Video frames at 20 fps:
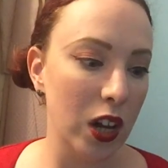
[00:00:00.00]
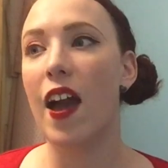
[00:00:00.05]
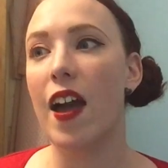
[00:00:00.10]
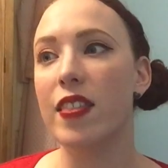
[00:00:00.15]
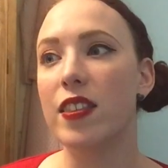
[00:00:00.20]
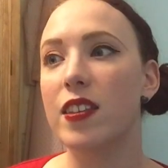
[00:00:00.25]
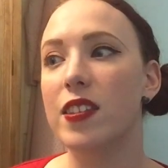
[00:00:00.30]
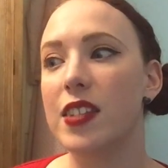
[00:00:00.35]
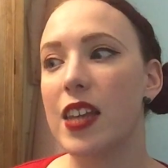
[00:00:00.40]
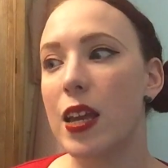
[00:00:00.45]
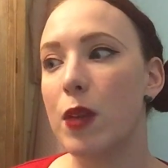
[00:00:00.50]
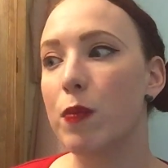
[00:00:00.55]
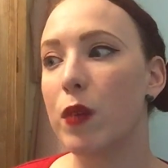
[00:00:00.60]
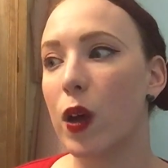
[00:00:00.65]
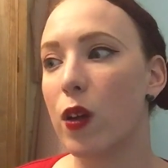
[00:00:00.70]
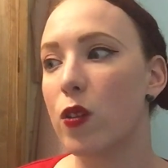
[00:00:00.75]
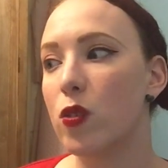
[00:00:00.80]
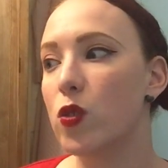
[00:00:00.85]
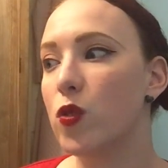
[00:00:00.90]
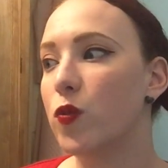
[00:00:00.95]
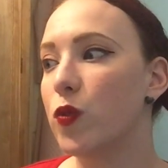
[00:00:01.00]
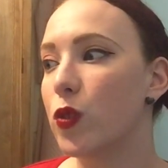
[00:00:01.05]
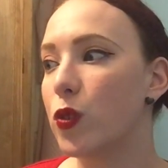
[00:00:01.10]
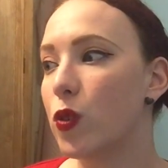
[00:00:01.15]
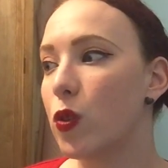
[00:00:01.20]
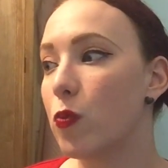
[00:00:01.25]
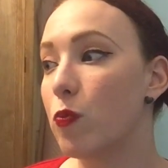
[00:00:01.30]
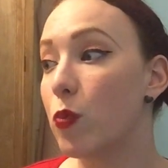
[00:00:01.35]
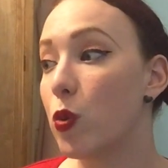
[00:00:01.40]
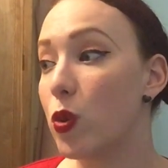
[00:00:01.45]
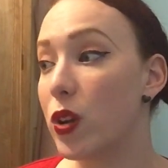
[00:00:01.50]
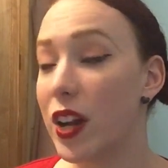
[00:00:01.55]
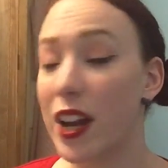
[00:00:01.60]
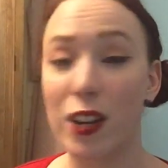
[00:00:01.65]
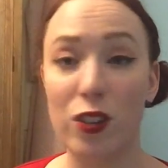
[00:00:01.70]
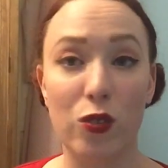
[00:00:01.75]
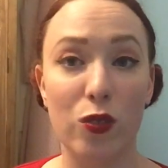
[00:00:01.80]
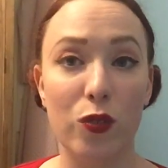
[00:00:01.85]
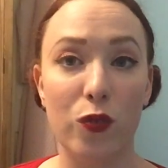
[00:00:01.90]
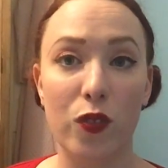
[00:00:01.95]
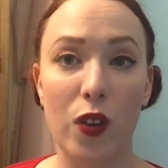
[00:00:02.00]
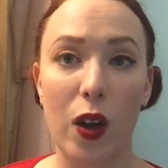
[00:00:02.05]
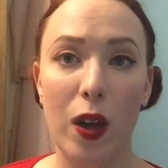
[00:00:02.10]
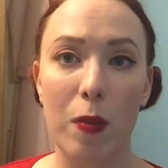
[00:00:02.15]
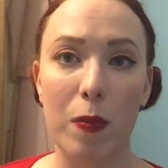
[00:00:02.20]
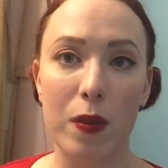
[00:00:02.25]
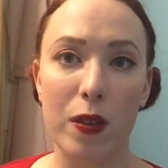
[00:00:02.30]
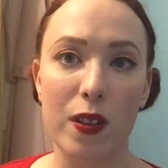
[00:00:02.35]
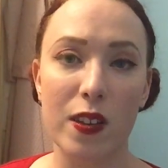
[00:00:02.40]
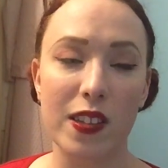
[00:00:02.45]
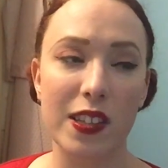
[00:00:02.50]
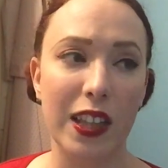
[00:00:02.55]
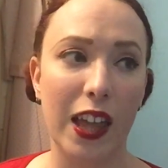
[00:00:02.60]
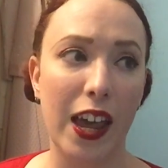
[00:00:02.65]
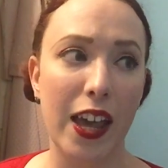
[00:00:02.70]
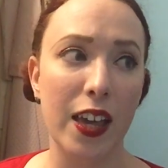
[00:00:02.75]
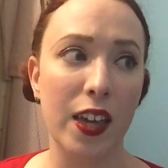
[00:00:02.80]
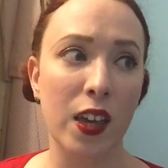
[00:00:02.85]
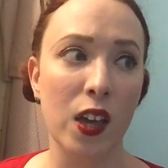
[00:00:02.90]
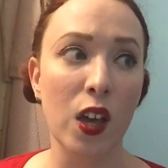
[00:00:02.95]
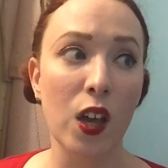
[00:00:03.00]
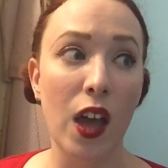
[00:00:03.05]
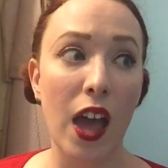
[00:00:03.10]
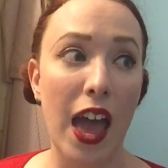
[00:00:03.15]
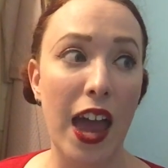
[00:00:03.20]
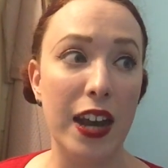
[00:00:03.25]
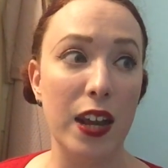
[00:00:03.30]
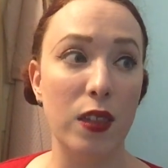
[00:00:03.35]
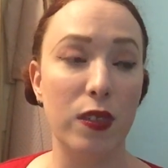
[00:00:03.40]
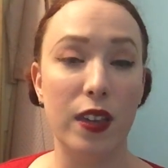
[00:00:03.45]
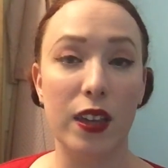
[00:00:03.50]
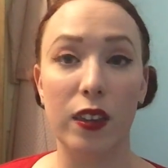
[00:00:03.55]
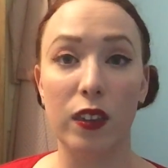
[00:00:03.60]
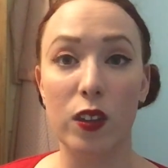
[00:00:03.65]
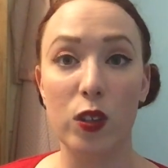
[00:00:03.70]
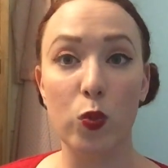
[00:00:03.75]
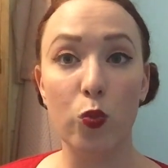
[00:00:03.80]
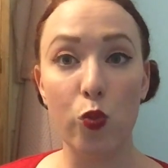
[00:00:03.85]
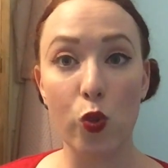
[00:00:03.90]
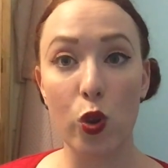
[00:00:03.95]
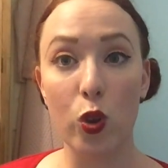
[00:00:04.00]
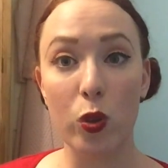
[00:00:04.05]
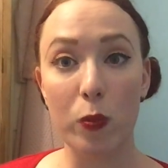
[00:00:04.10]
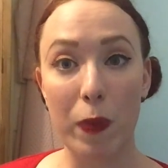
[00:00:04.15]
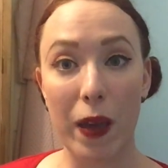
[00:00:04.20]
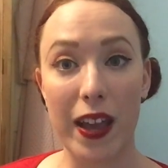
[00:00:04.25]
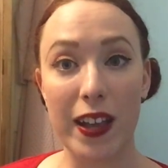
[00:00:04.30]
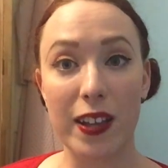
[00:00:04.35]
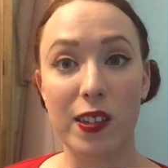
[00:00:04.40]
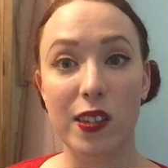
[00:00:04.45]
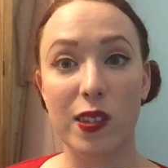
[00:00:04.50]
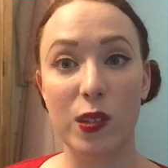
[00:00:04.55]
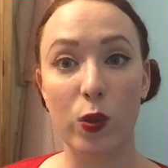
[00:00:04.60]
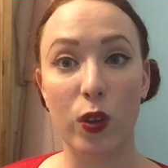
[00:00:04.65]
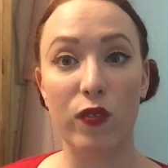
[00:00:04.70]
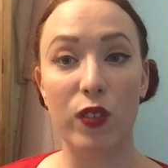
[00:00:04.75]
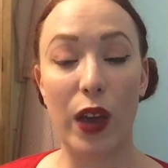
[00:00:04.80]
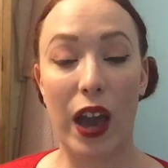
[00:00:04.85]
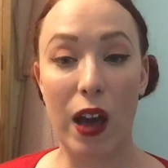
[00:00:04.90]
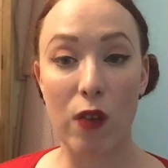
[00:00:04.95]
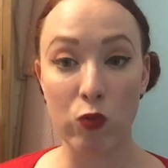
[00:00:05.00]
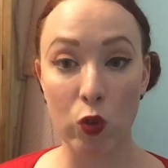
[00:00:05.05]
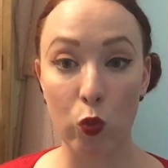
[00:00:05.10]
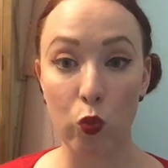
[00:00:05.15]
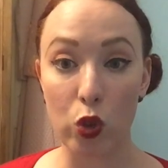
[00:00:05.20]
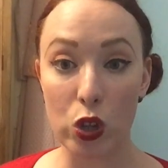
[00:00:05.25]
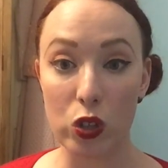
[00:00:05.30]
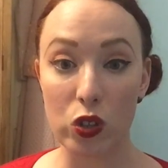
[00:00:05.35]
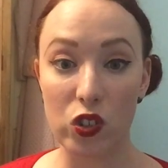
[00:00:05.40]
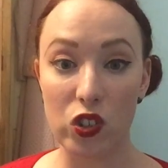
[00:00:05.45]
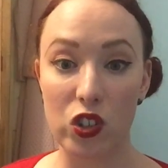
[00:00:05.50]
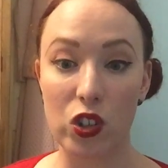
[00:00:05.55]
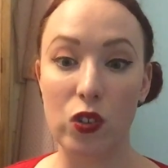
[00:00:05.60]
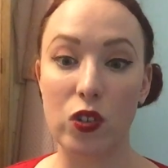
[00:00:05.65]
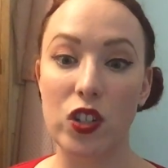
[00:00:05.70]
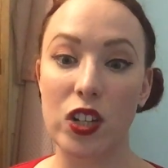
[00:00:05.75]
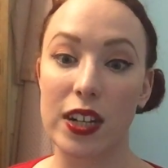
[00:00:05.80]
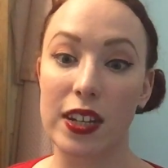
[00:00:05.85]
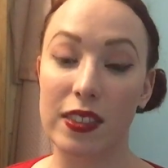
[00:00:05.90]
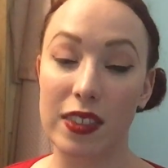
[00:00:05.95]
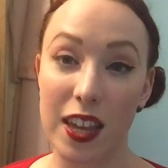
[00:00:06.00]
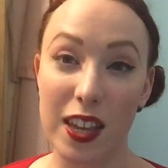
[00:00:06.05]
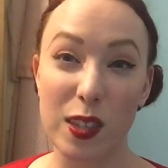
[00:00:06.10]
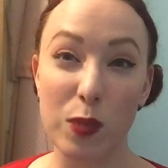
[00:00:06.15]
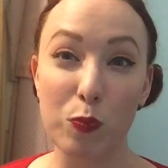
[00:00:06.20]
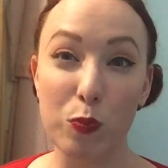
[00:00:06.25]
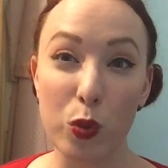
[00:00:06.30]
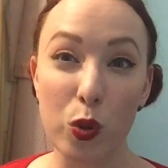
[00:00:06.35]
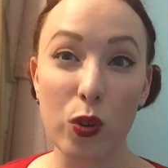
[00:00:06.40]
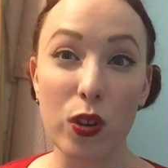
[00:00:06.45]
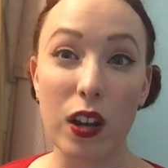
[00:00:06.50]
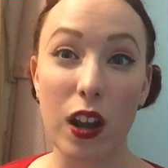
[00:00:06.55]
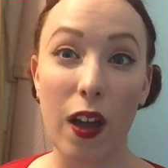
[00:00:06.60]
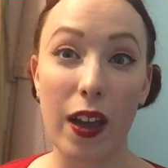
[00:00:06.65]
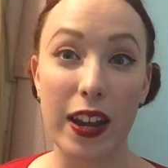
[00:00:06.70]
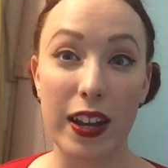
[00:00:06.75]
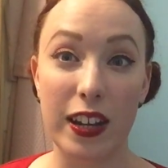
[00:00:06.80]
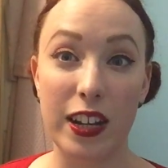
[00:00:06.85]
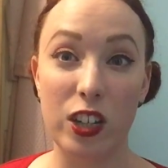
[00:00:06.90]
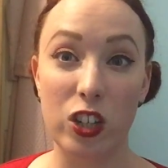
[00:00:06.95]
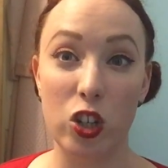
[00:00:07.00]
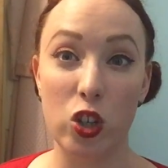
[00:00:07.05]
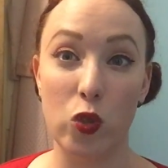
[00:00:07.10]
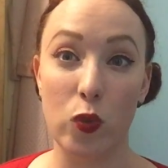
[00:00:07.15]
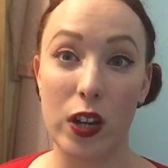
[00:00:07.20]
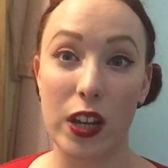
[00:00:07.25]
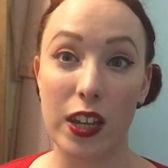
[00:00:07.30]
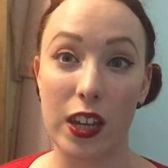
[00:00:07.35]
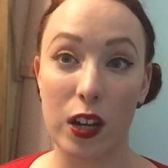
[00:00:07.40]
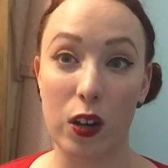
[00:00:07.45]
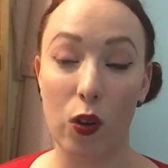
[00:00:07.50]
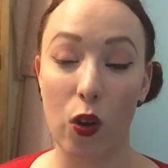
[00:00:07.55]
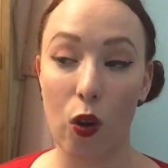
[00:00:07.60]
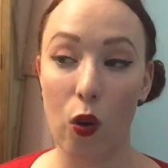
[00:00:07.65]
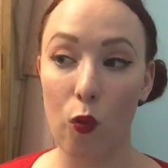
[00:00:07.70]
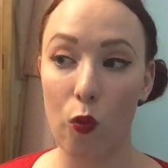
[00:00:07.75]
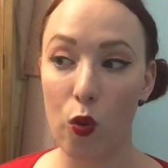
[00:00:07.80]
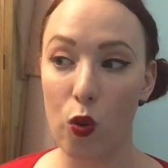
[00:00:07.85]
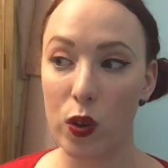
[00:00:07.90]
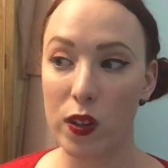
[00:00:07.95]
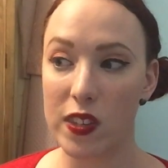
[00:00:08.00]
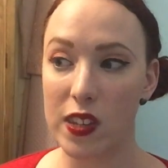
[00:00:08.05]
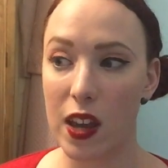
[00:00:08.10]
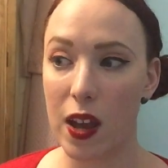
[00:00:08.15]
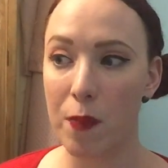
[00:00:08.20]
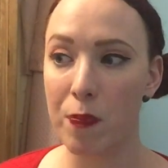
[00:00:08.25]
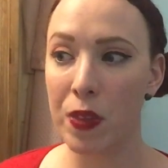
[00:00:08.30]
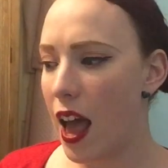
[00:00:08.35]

And the same goes for more natural fibers like anything that's wool based. So if you have a wool suiting, that's more likely to shrink in hot water.